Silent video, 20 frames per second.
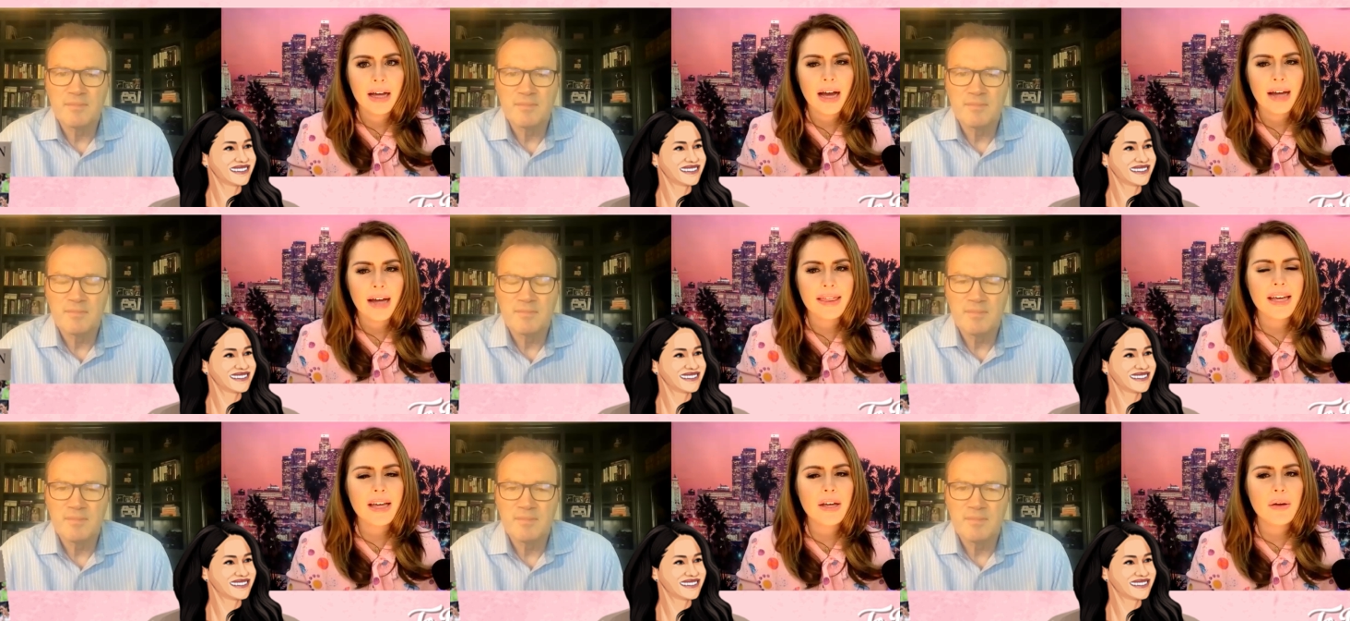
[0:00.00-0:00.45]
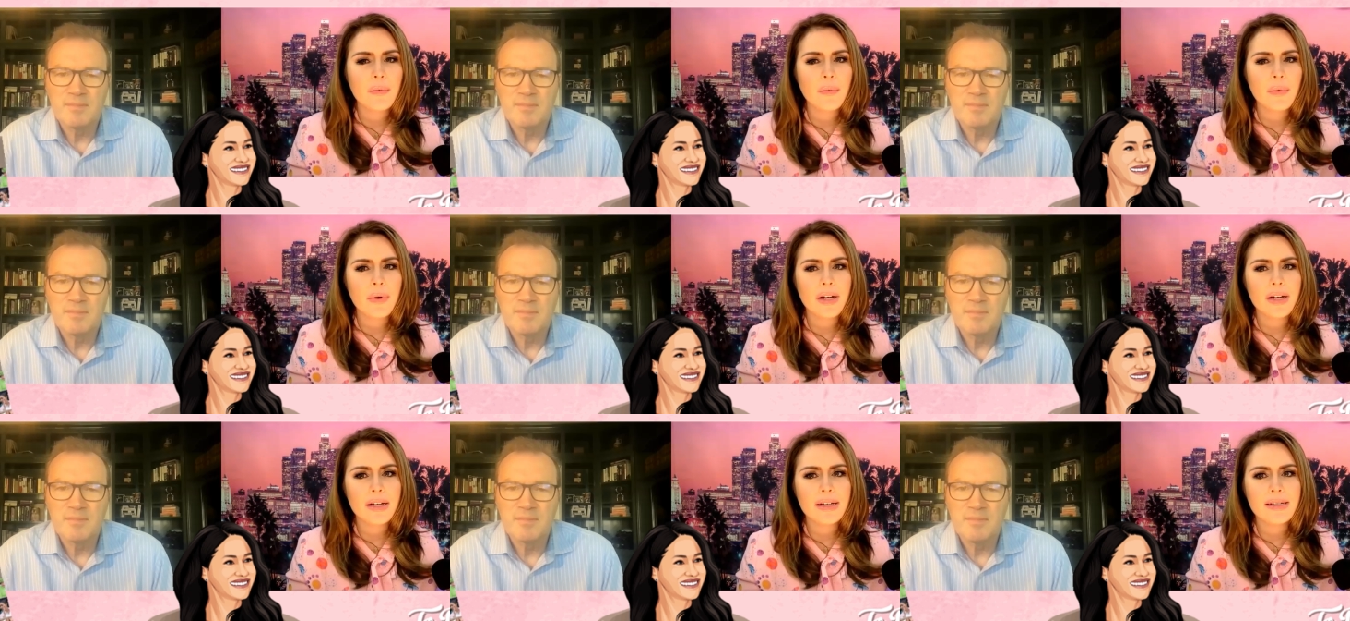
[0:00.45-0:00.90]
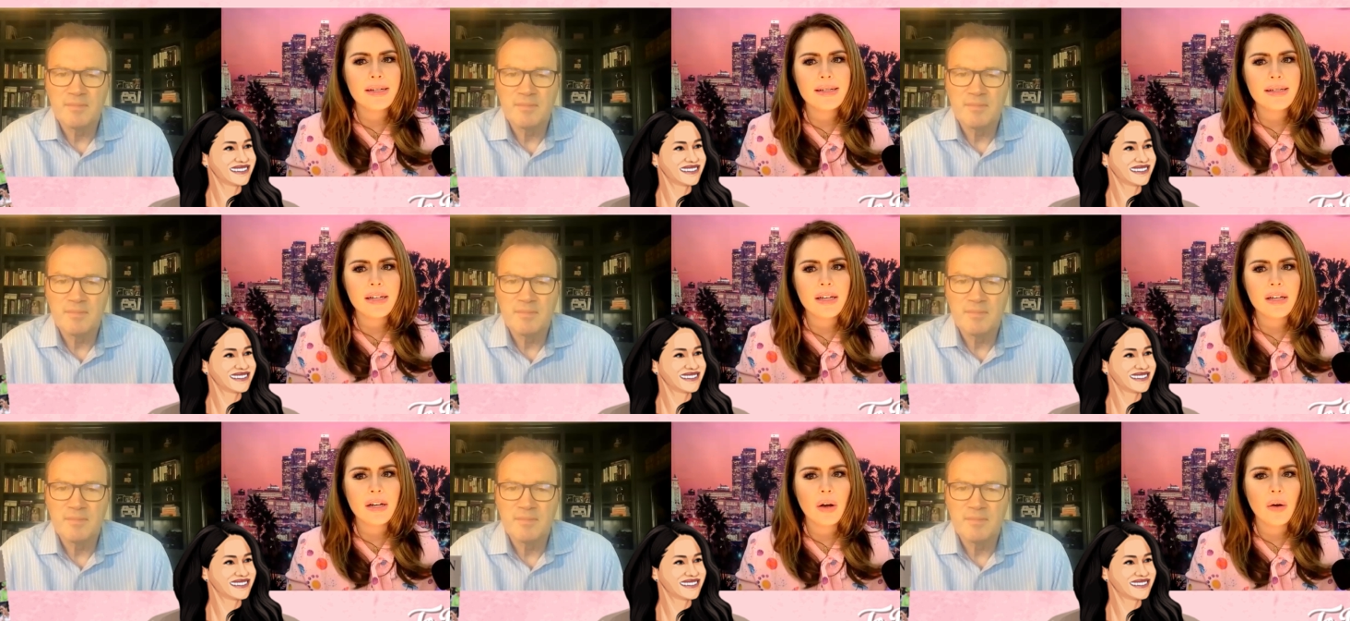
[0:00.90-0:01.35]
Speaker 1: I think it was,
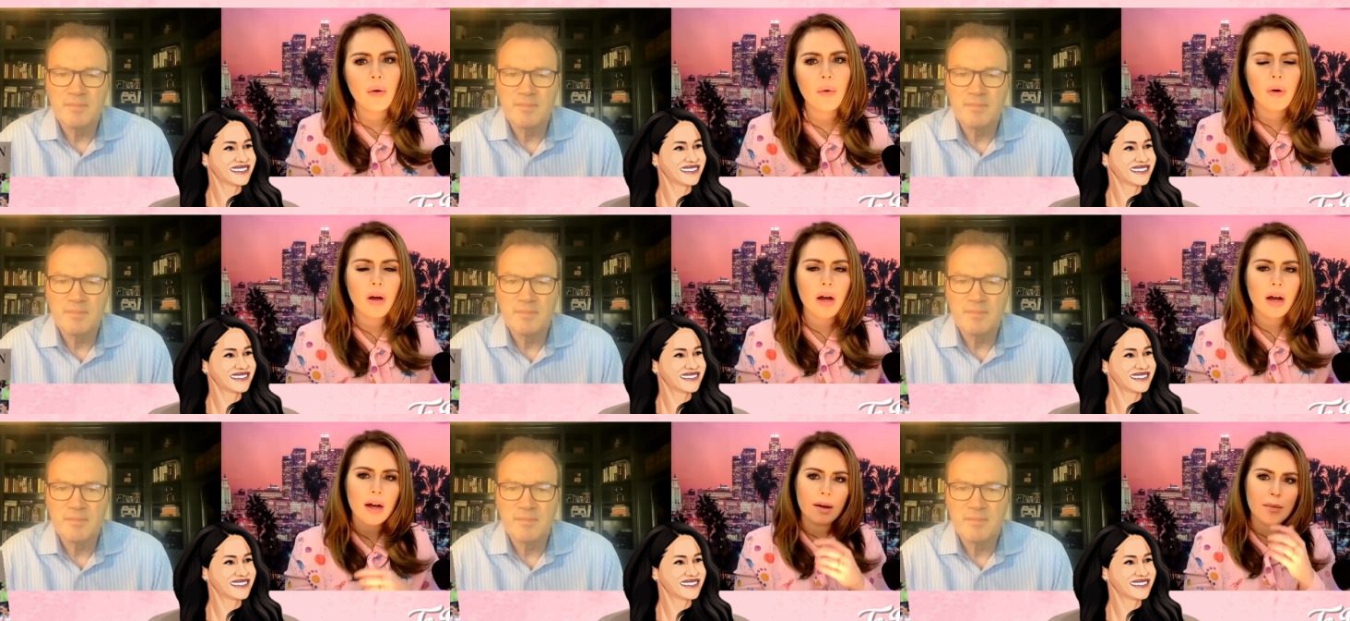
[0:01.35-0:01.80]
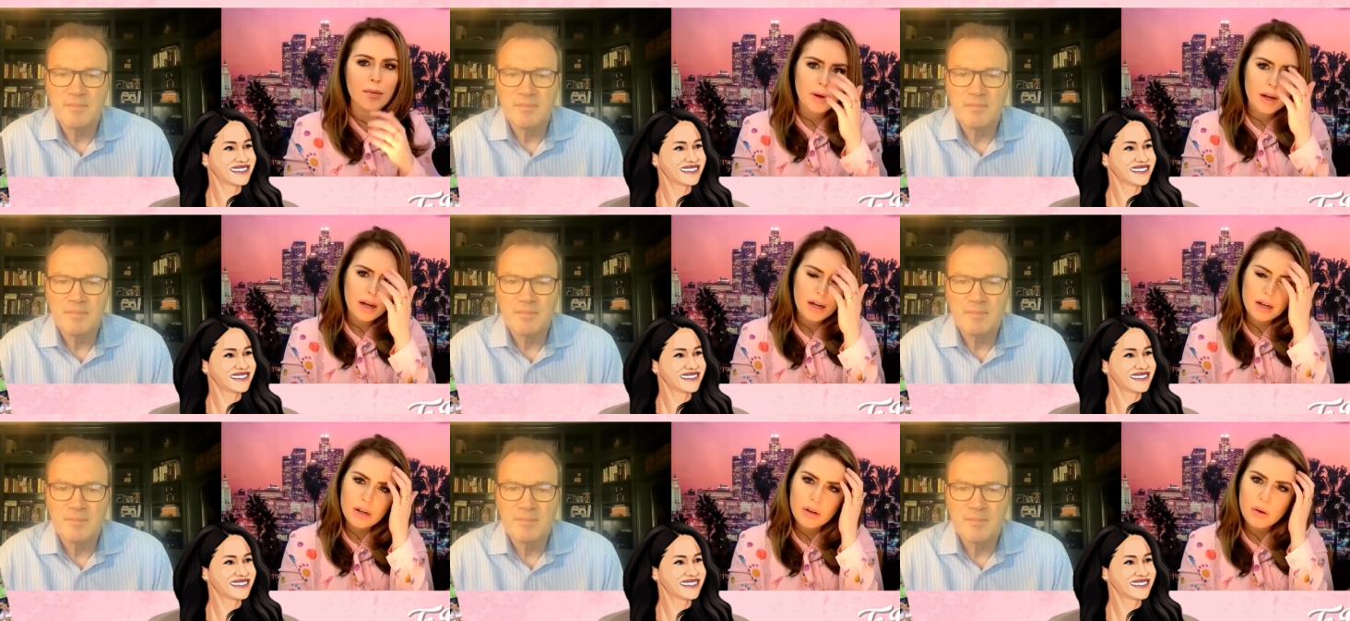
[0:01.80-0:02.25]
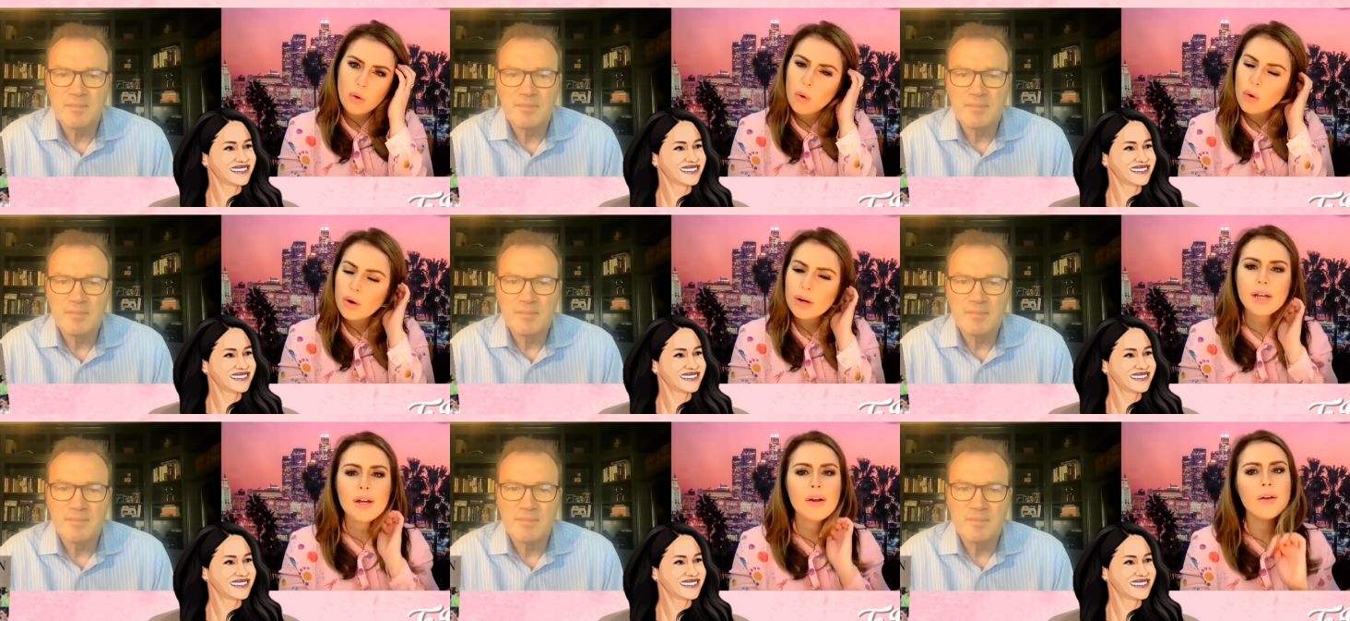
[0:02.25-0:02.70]
you know, um, a
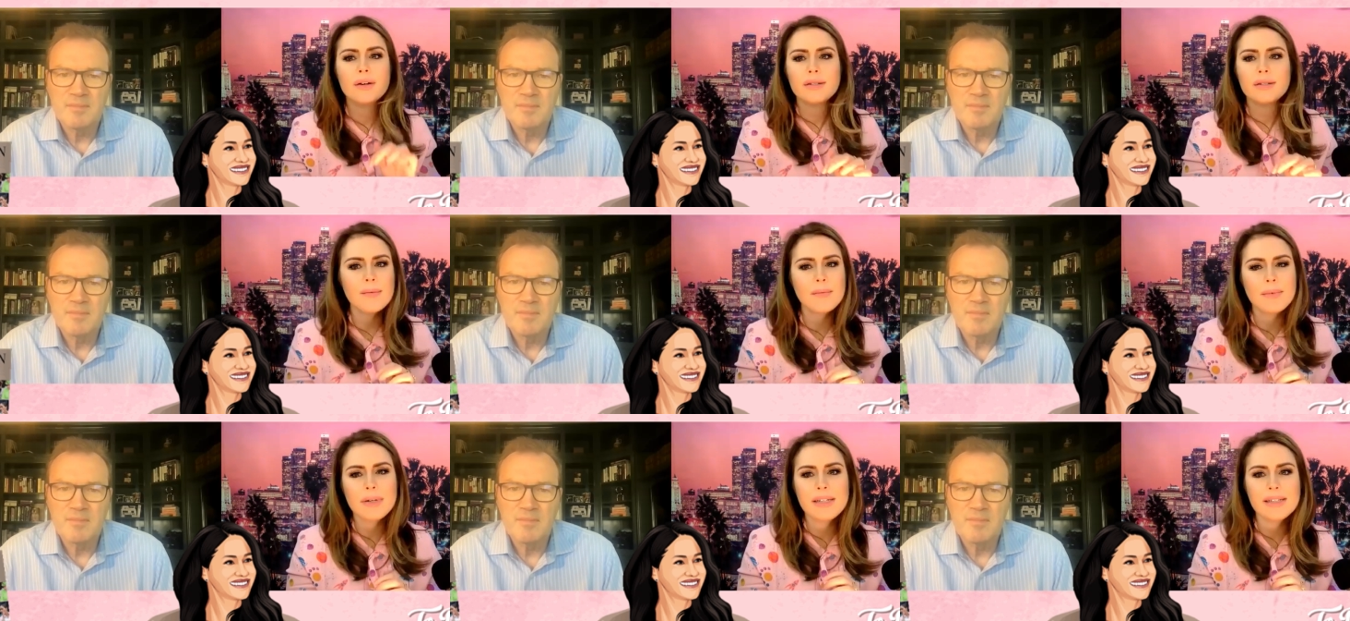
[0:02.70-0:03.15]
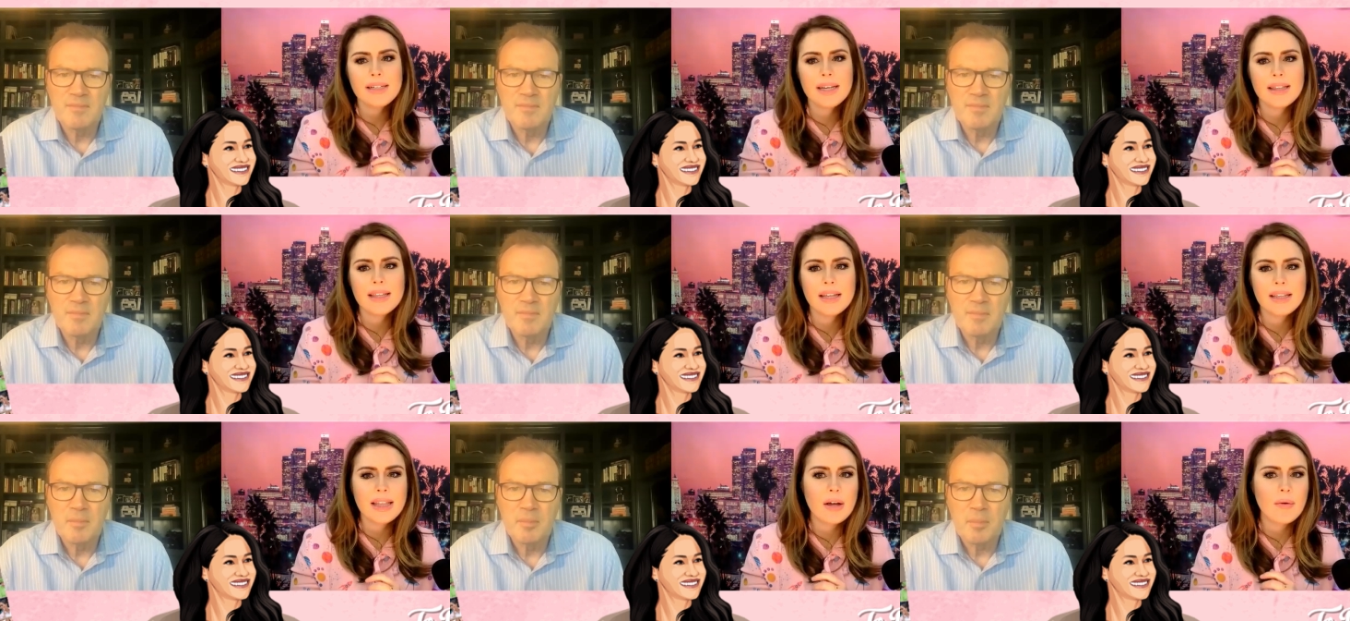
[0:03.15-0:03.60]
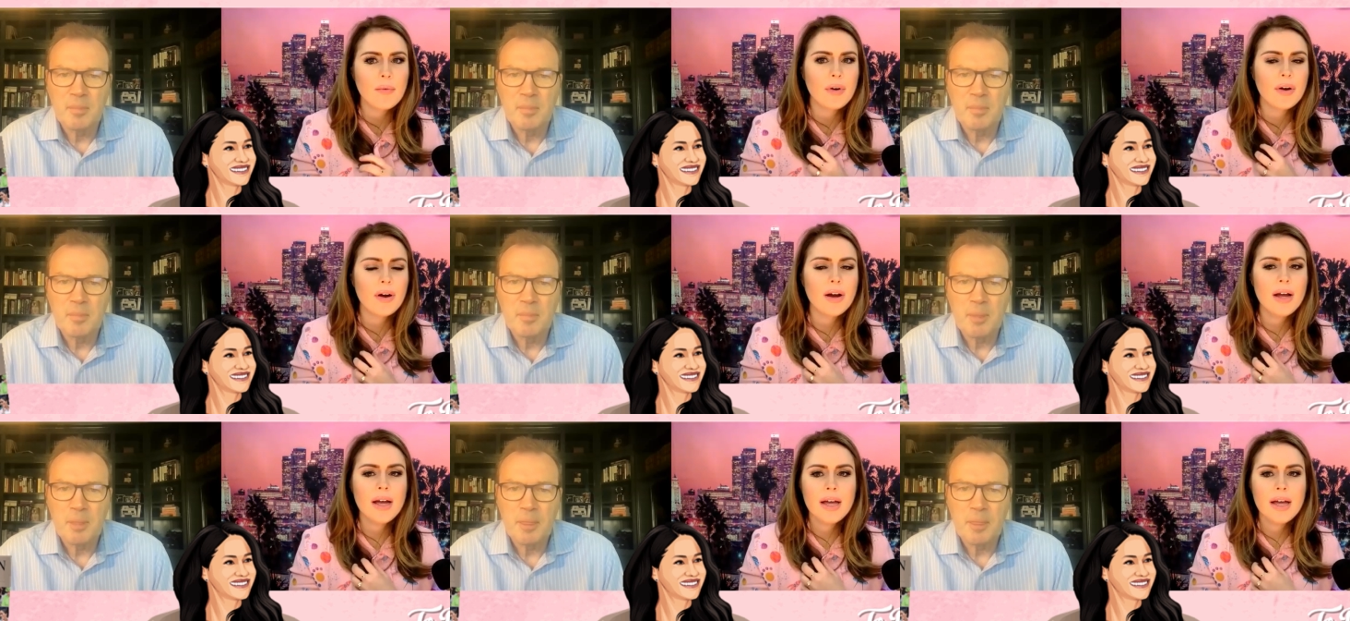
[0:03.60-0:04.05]
courtier or somebody said that they were,